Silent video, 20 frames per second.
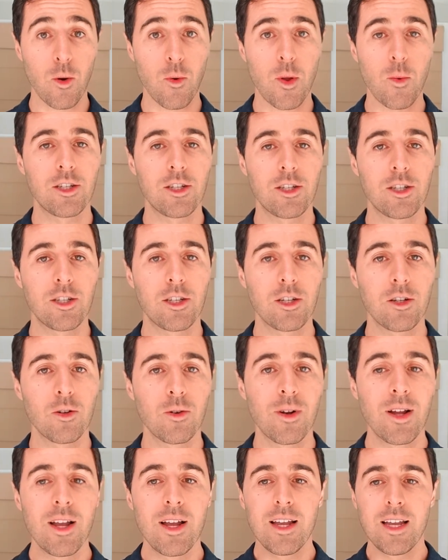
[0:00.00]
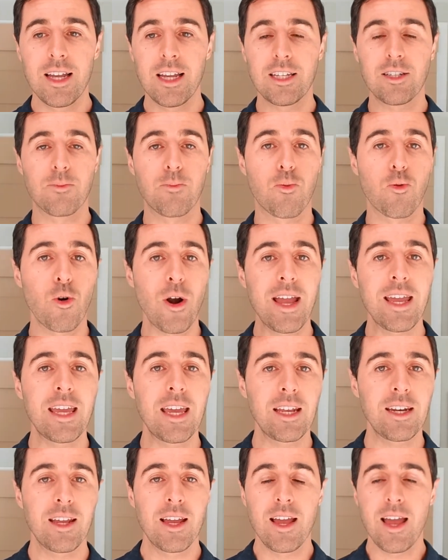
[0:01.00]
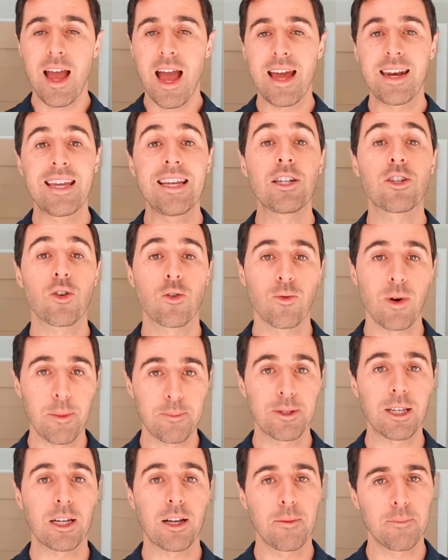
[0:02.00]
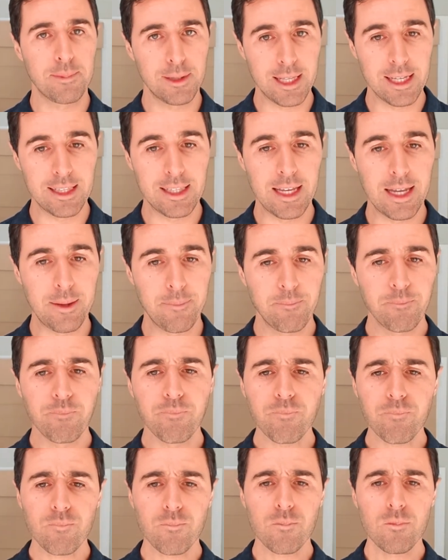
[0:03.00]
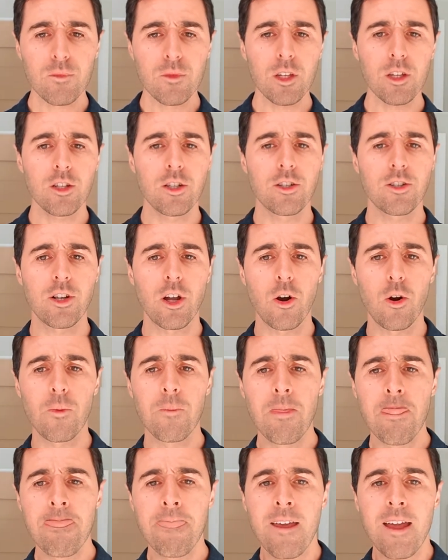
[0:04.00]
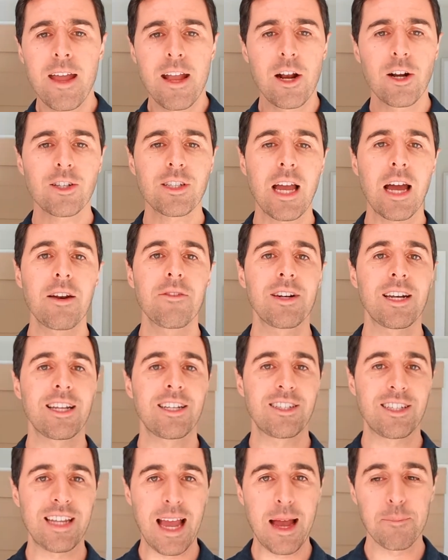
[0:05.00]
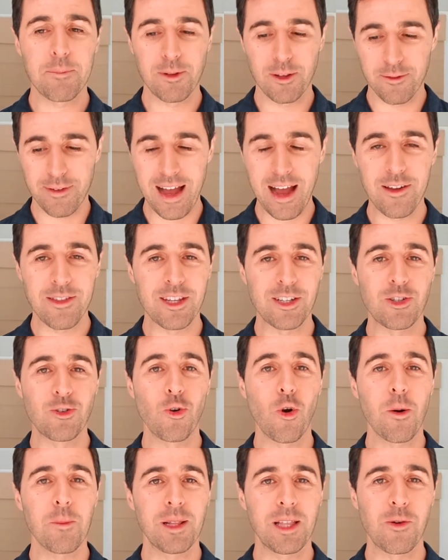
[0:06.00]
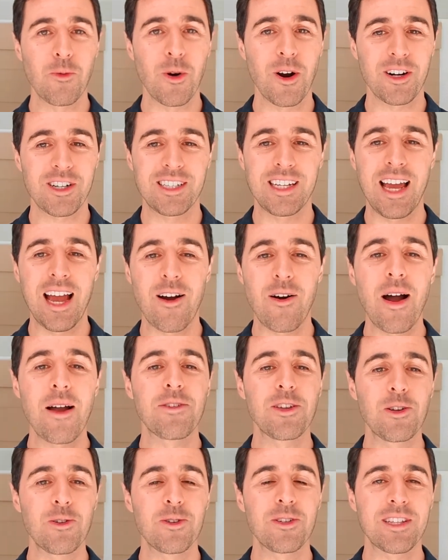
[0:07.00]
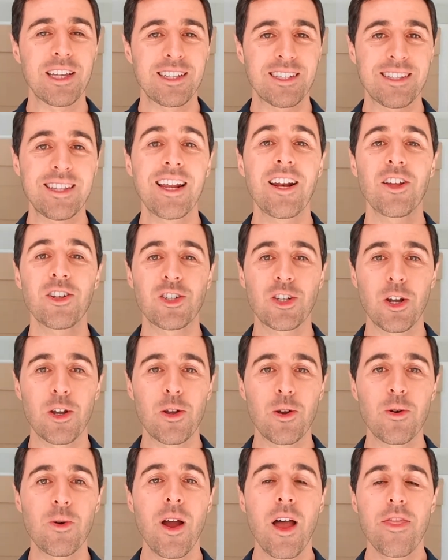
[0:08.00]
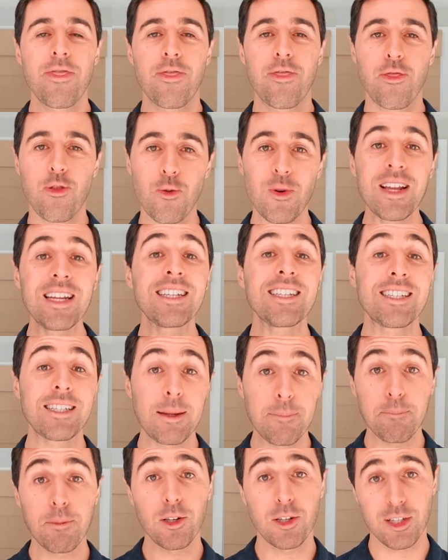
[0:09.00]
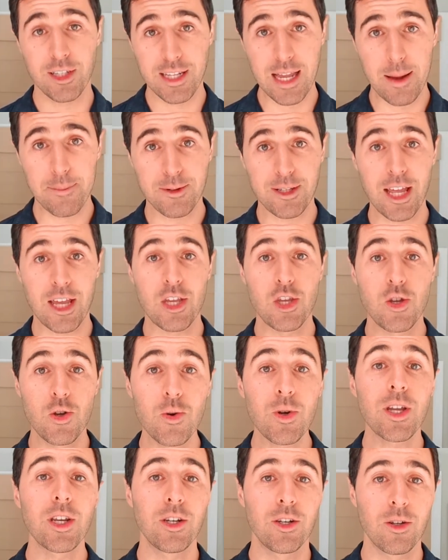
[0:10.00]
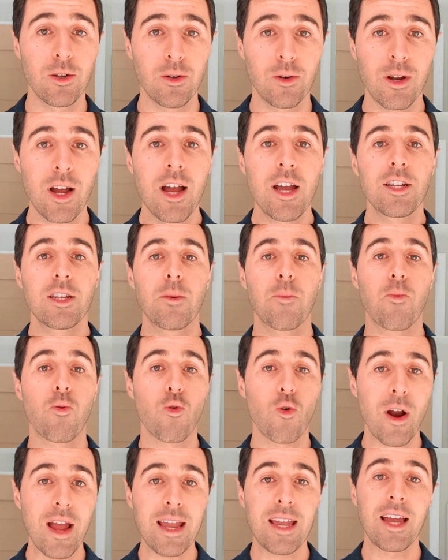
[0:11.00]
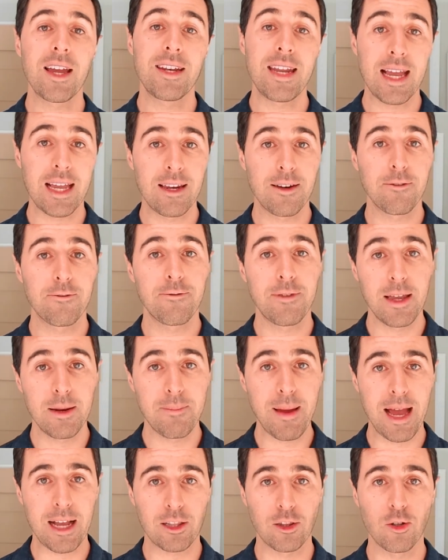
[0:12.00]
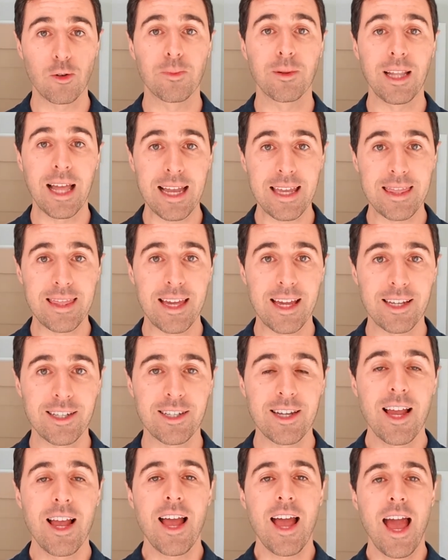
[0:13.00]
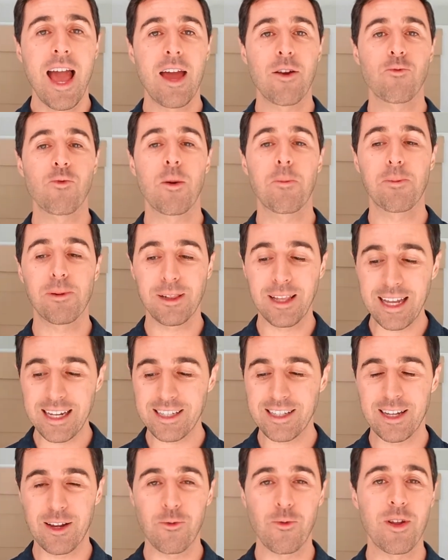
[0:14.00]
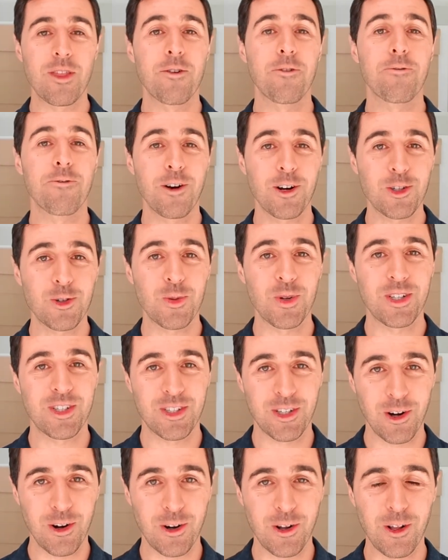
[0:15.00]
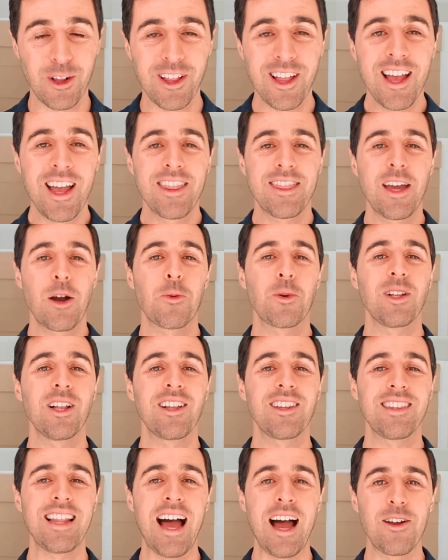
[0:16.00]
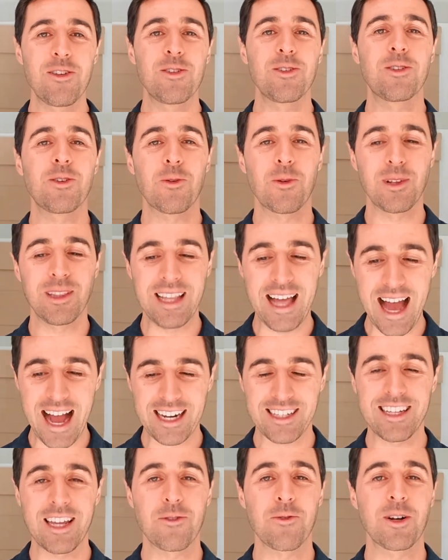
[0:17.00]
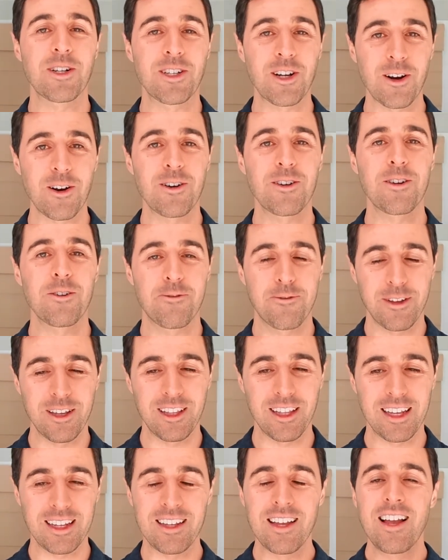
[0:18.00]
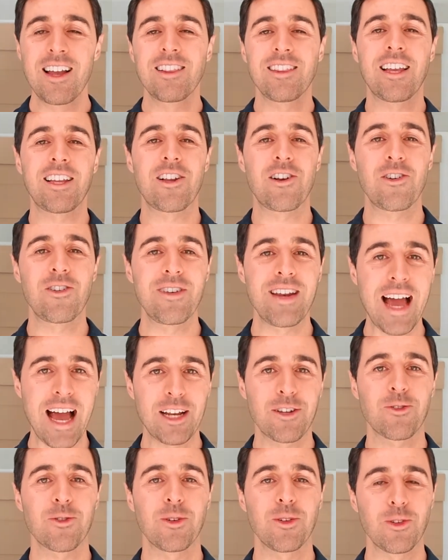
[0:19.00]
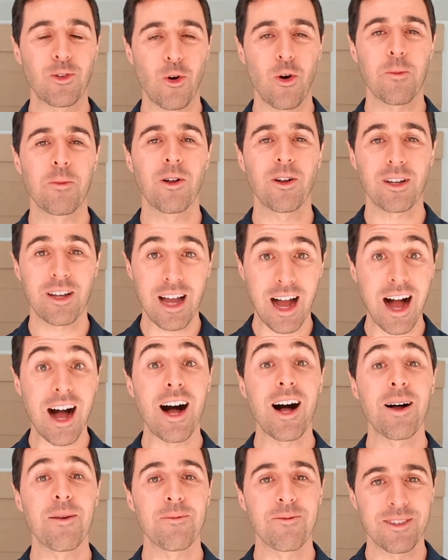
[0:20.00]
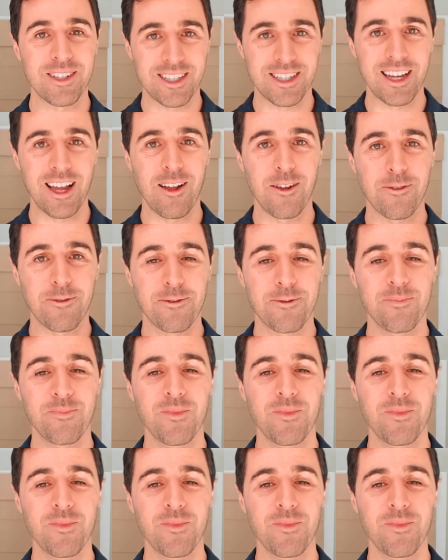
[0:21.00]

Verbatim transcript: we want to do is break it and interrupt it completely. So here's kind of an example of how this normally works and how I've used this, and then I'll show you 3 simple steps that you can do to break a negative feedback loop like this and replace it with a virtuous circle that will allow you to relax and return to feeling like your natural, normal, calm self.